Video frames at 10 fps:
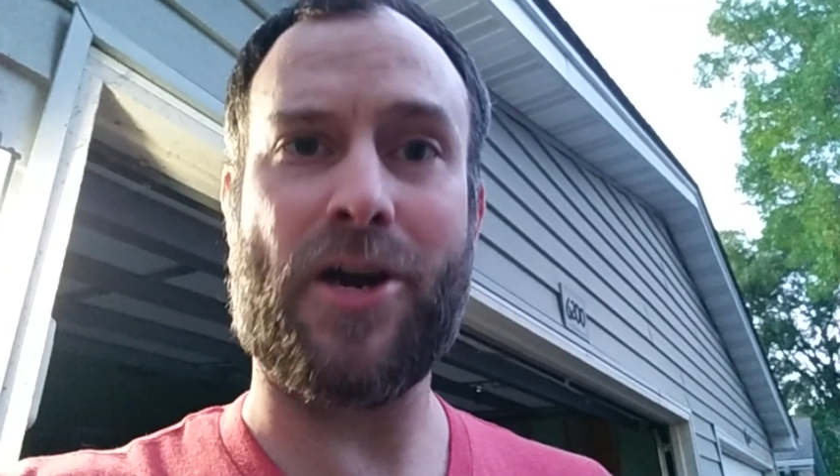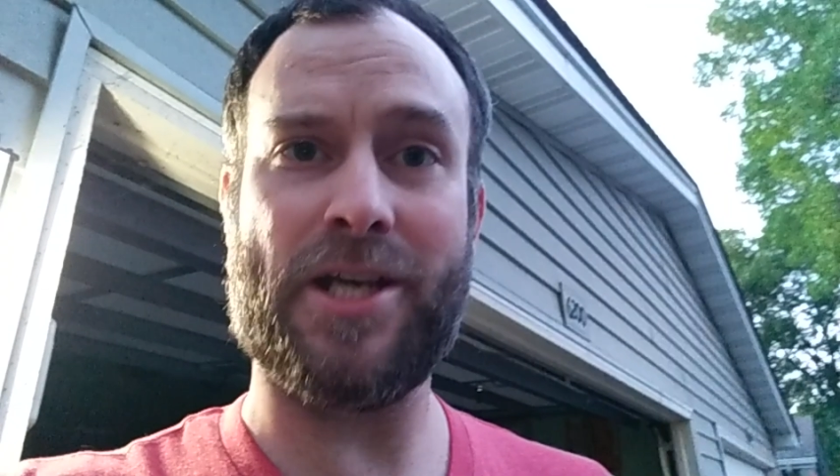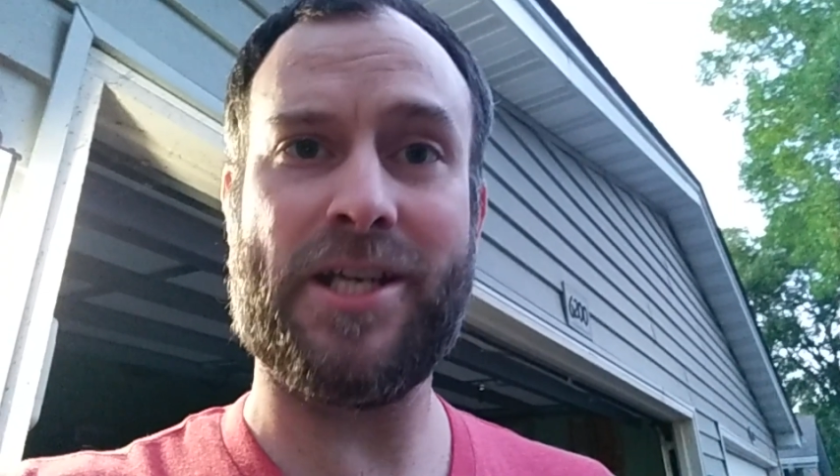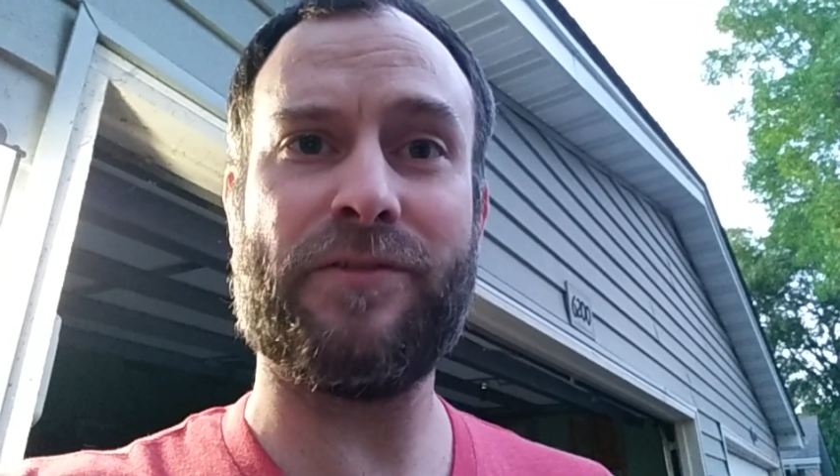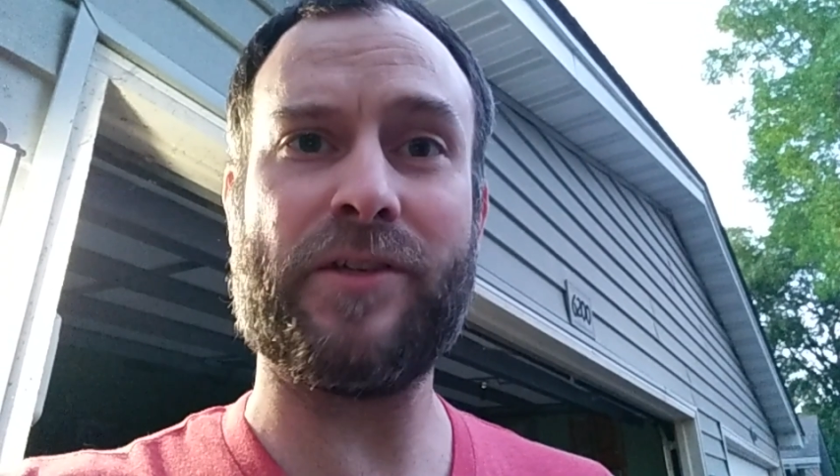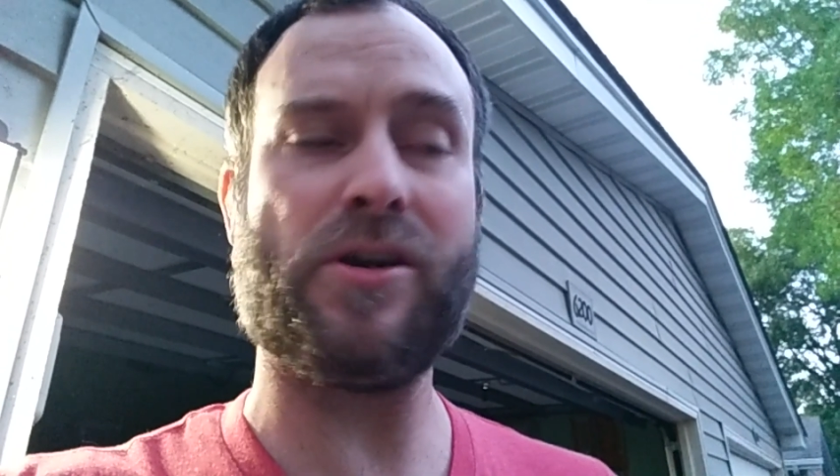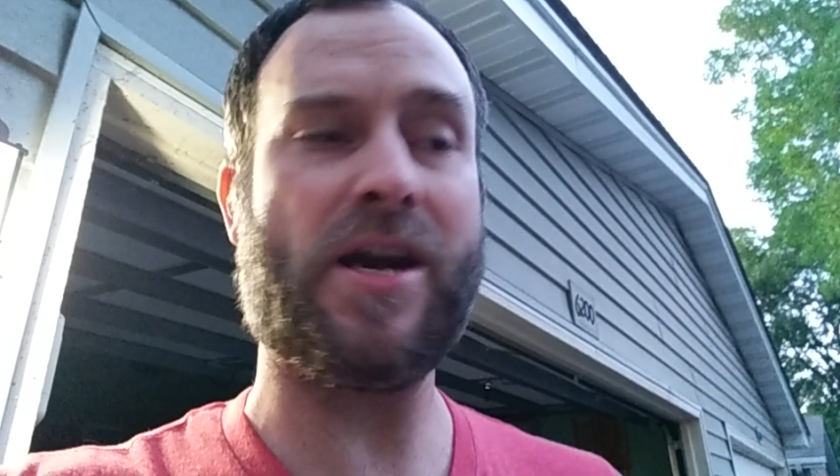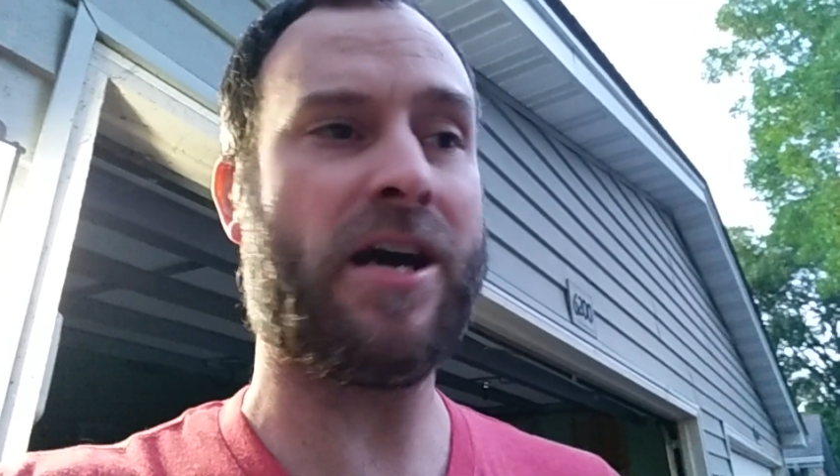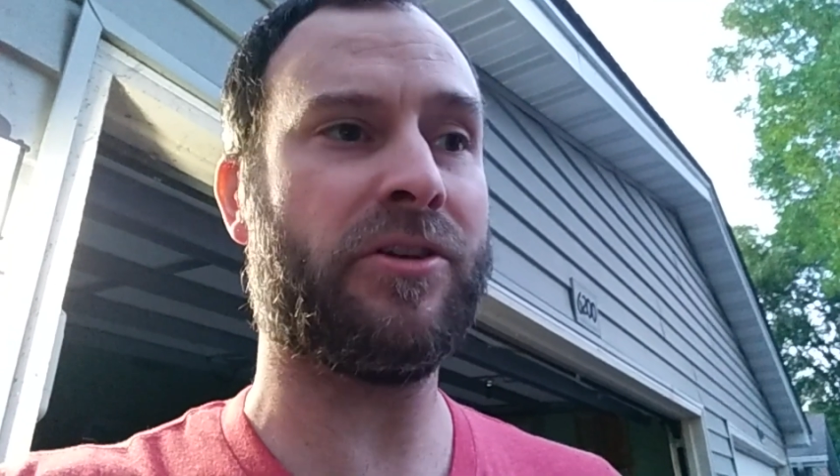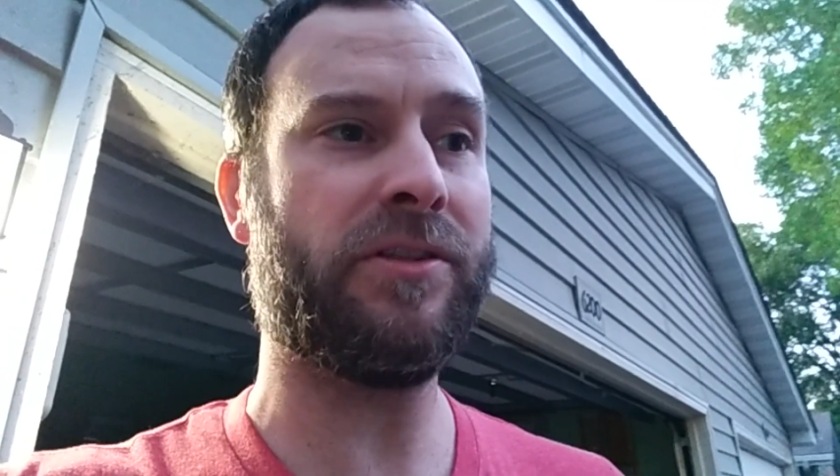on uneven
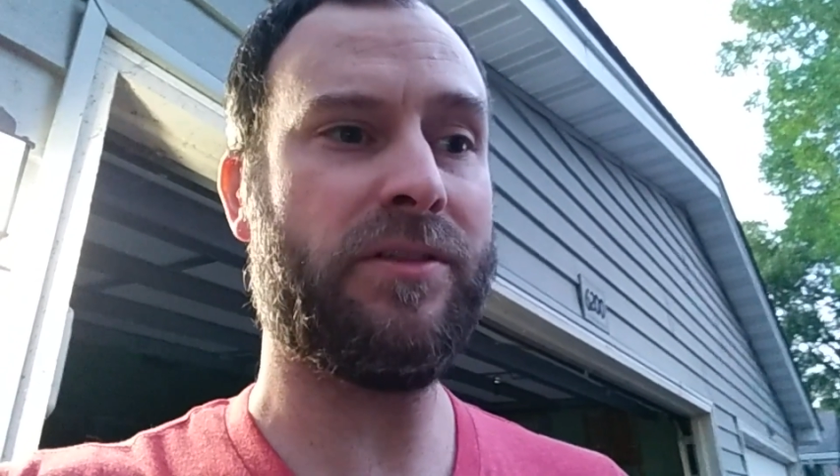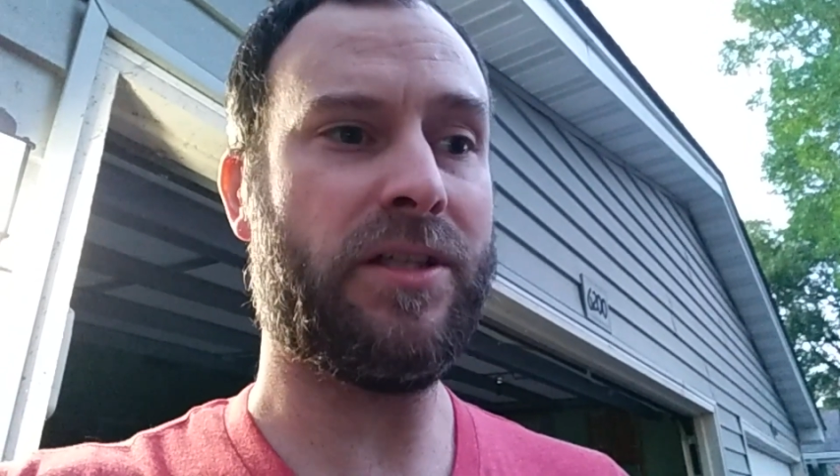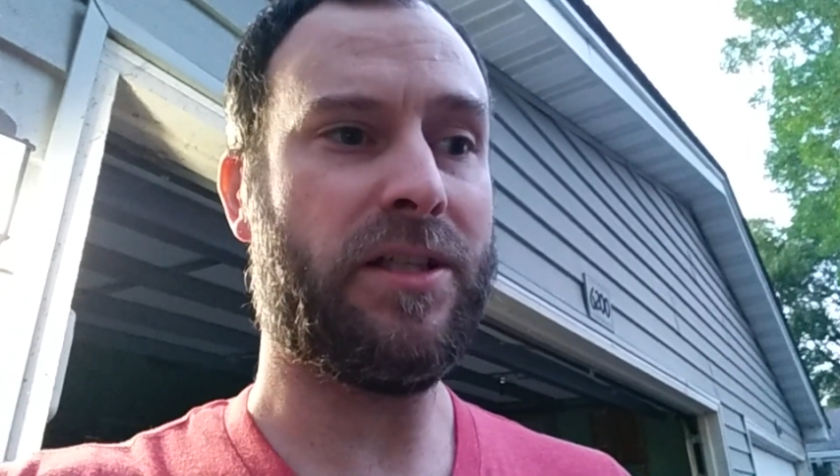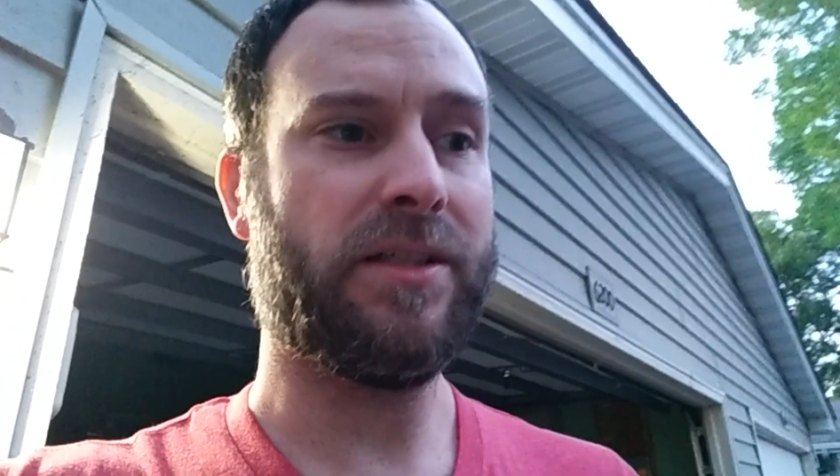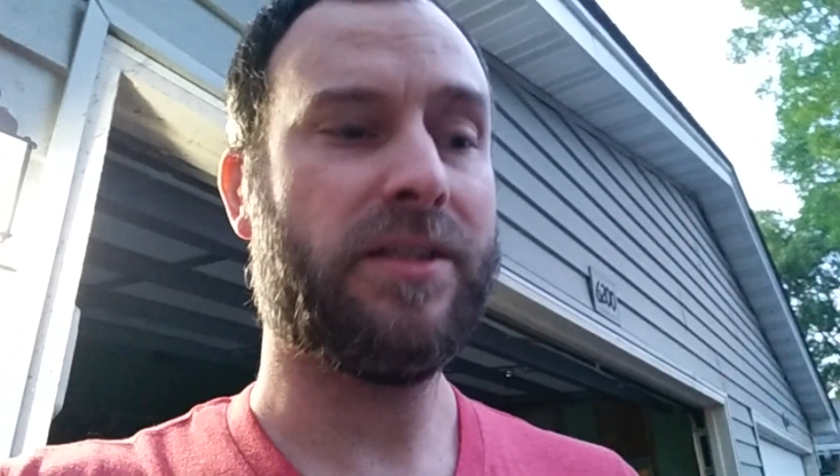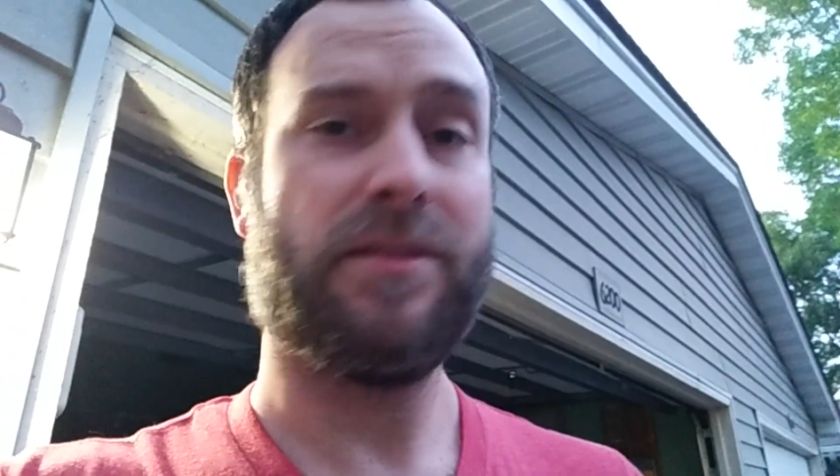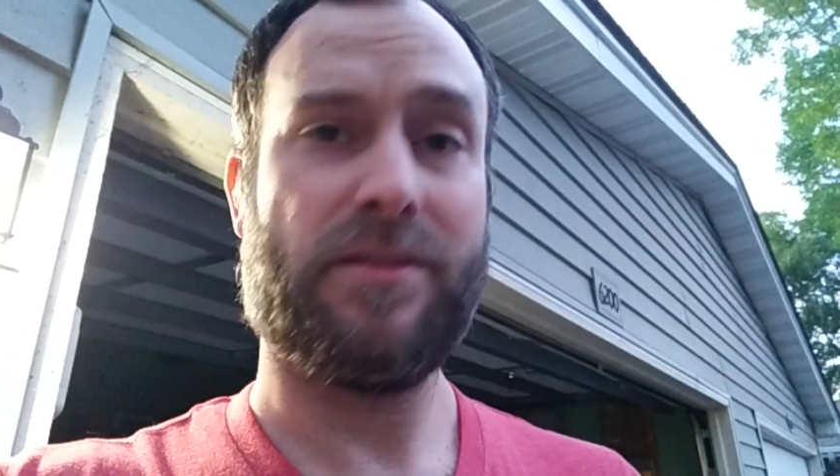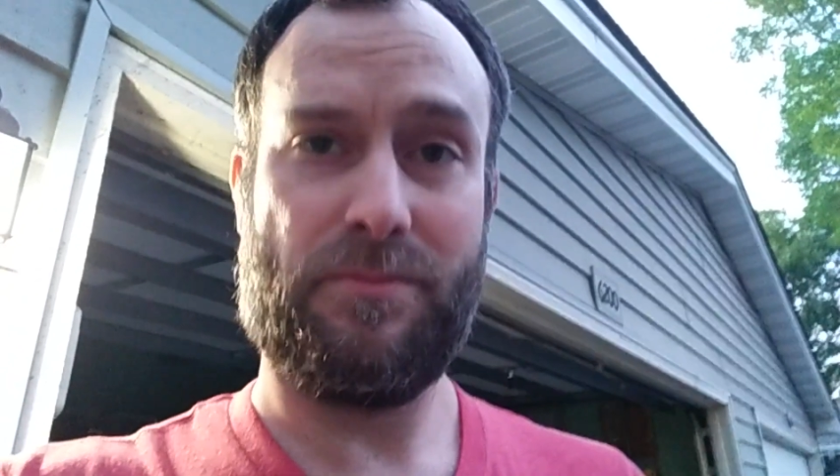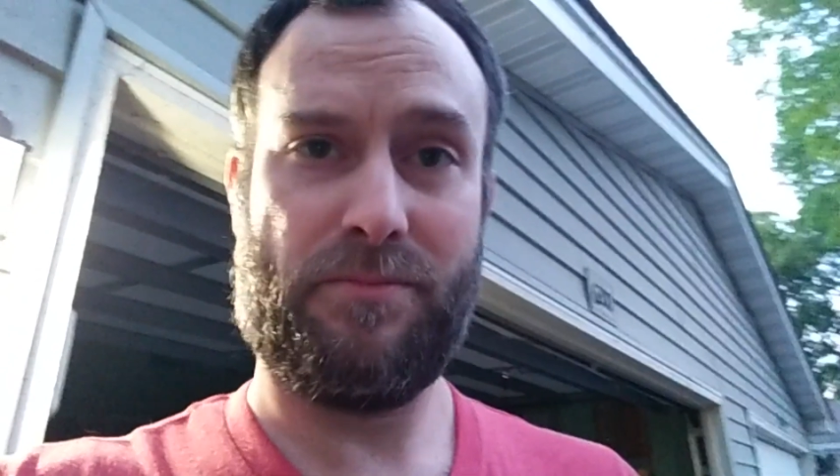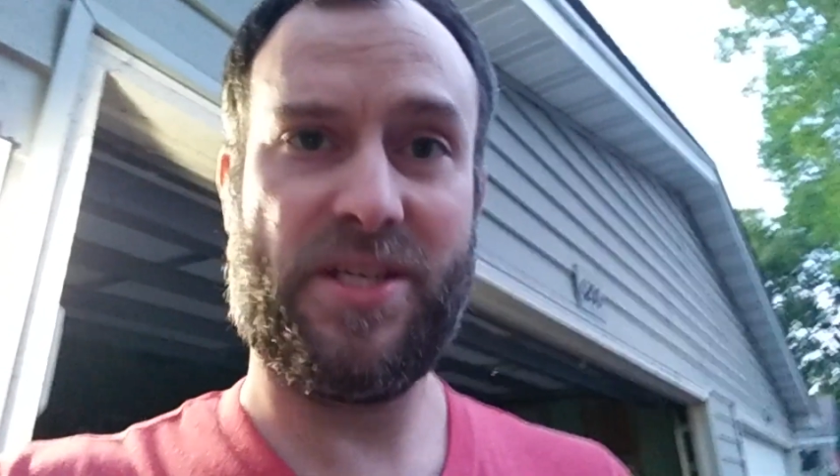ground.
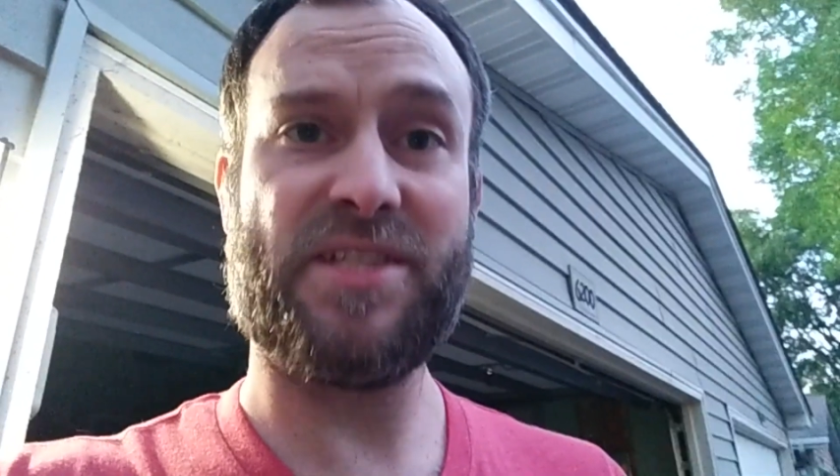Be